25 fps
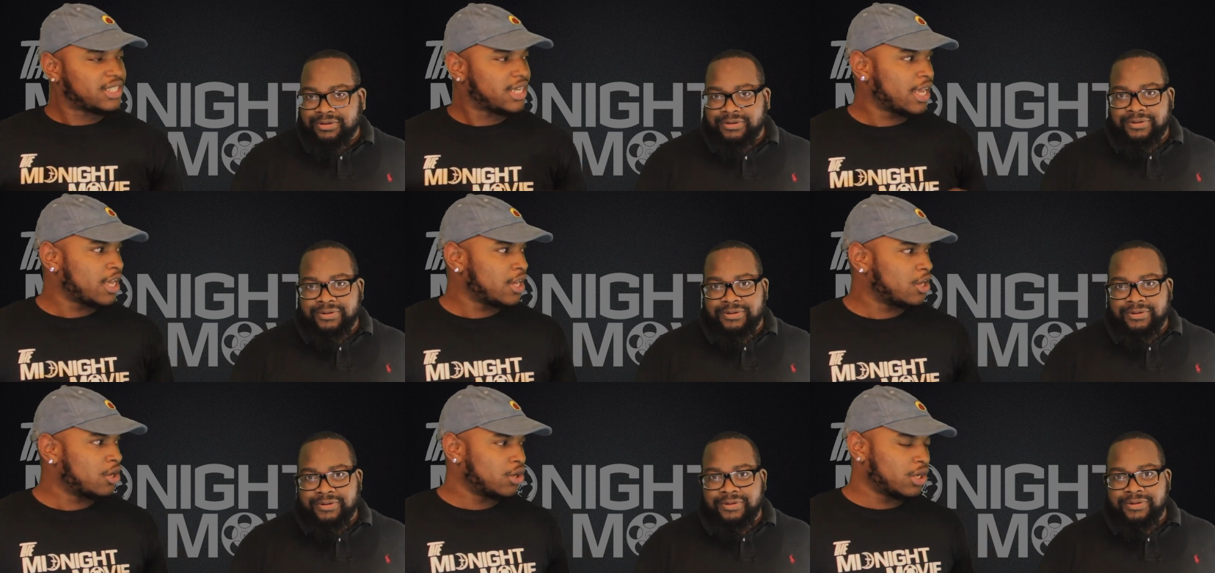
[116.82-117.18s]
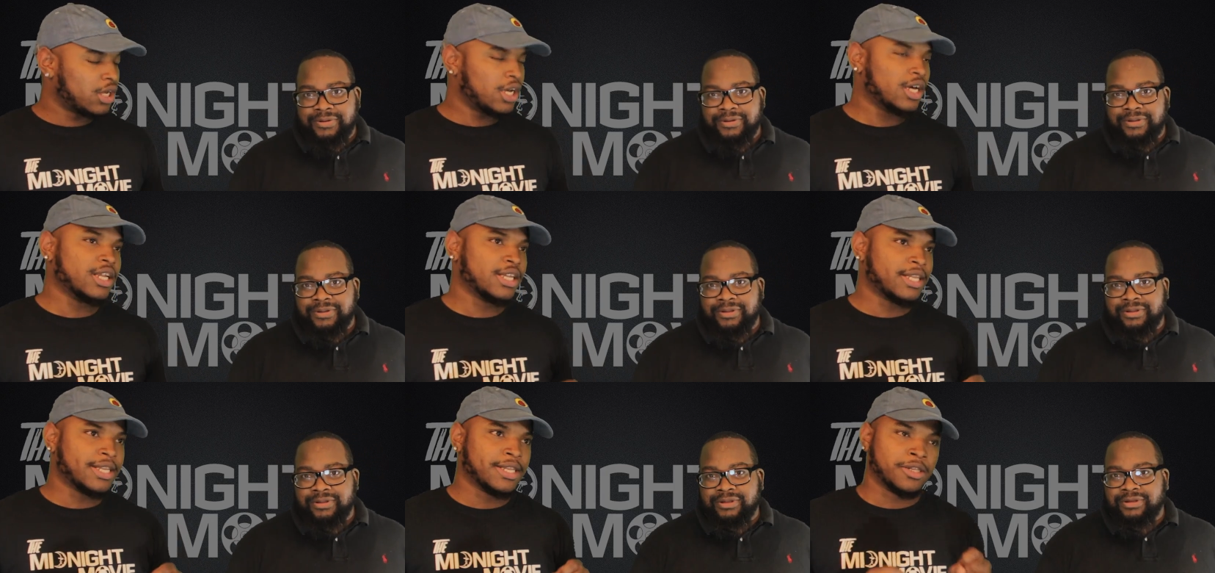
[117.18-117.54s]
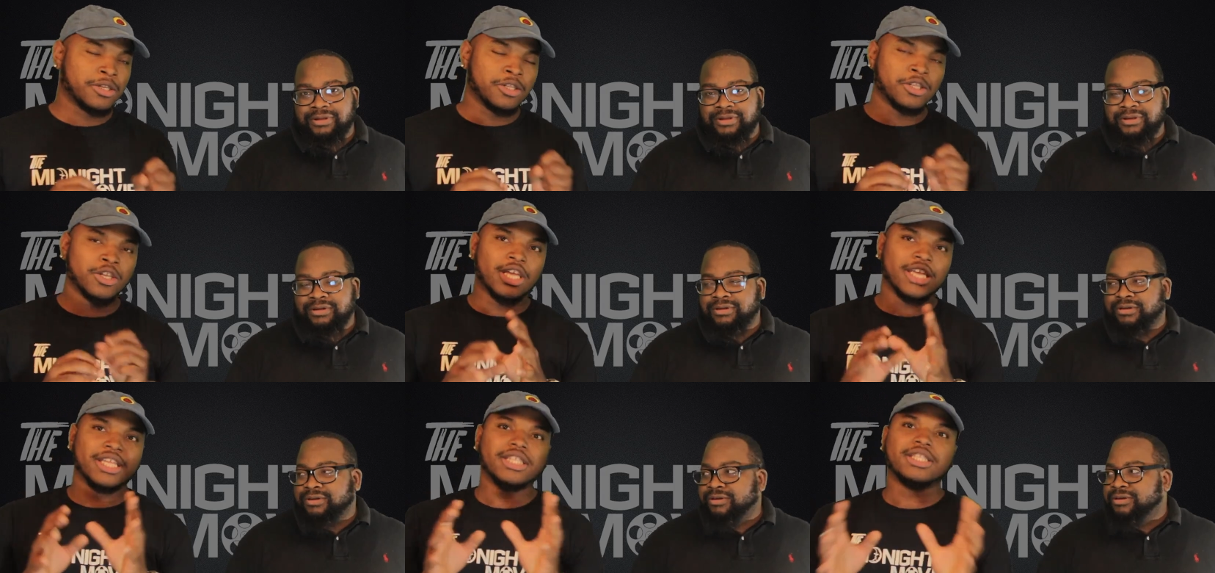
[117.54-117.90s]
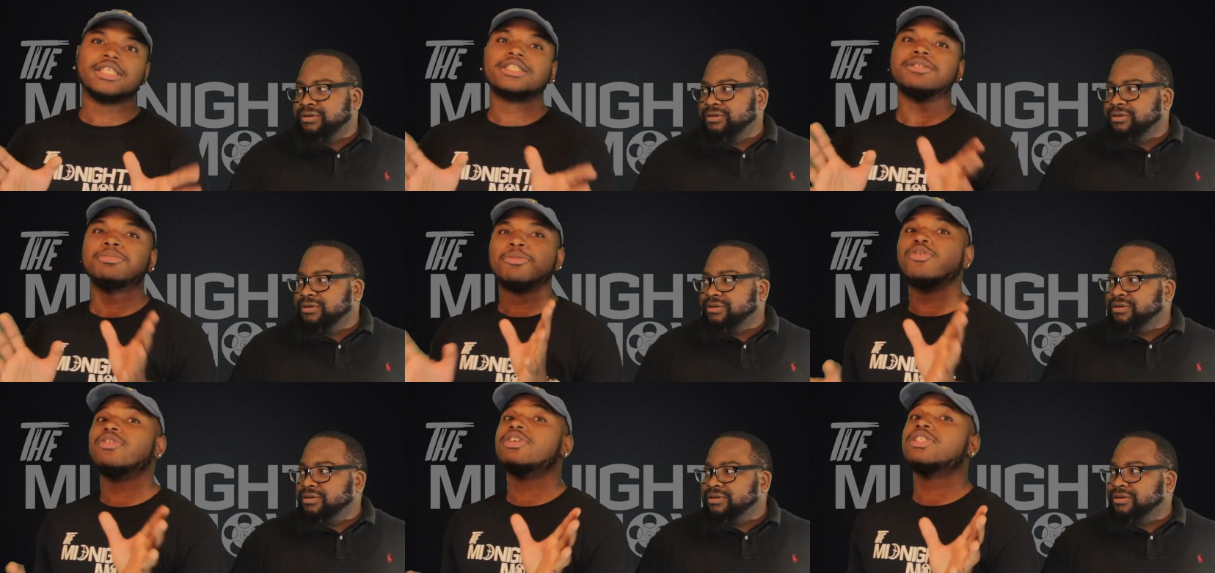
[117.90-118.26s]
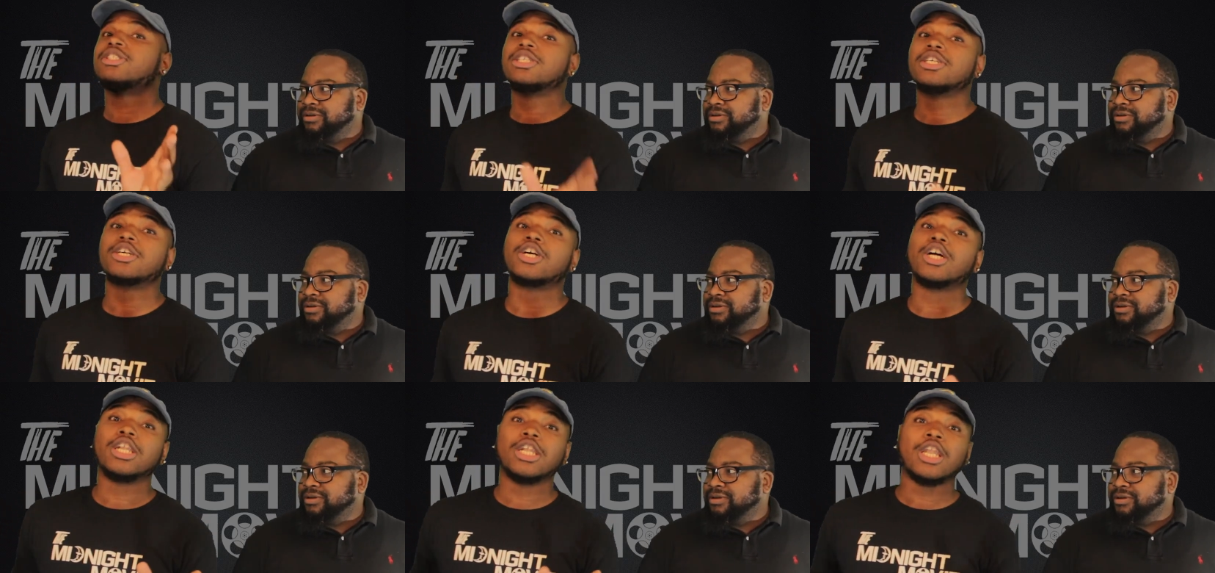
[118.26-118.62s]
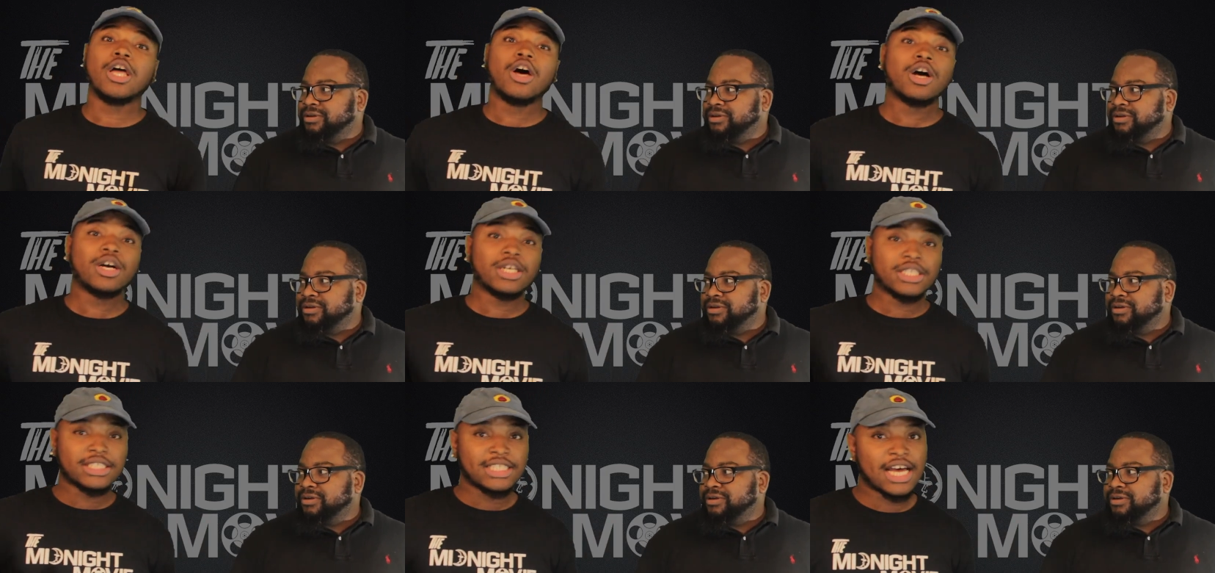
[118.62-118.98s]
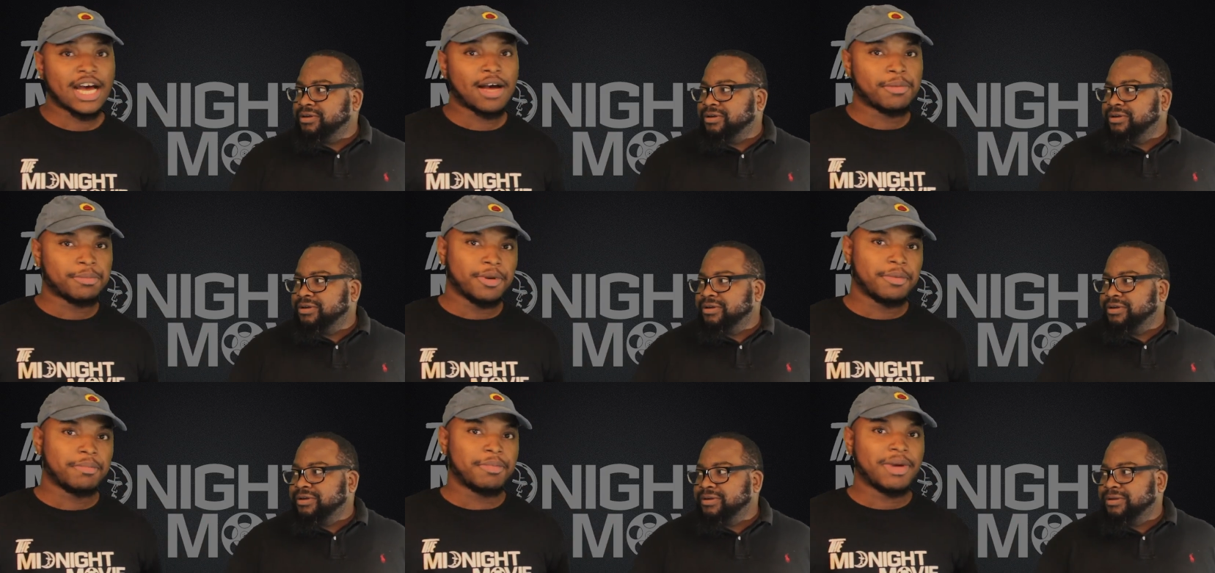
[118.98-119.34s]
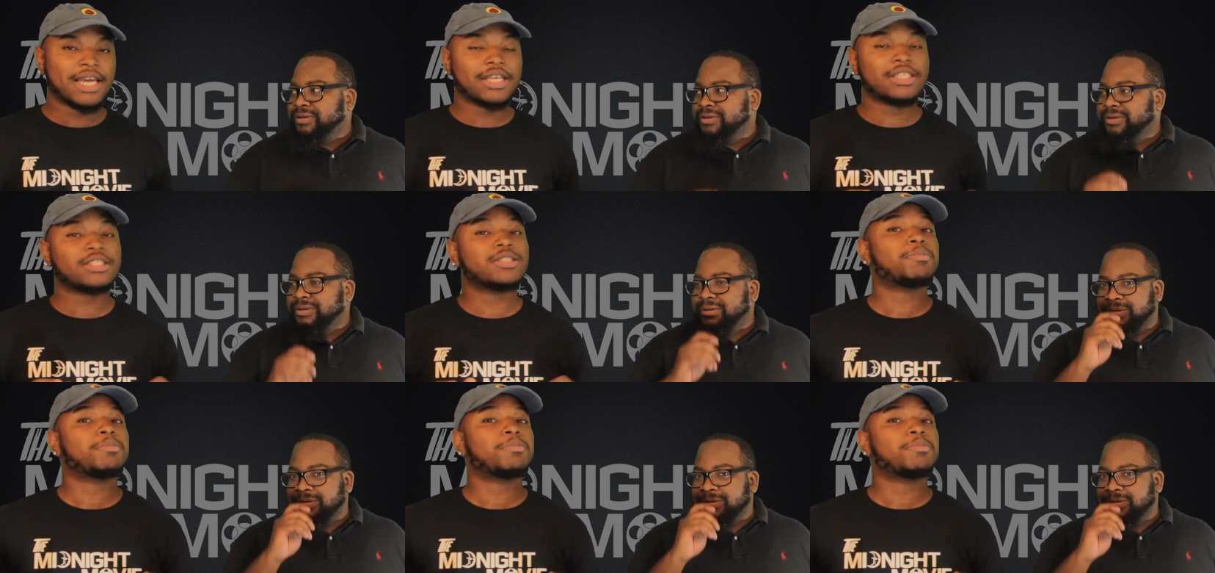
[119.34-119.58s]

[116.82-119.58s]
Speaker 1: tell uh, you, it, this movie took a long time to make,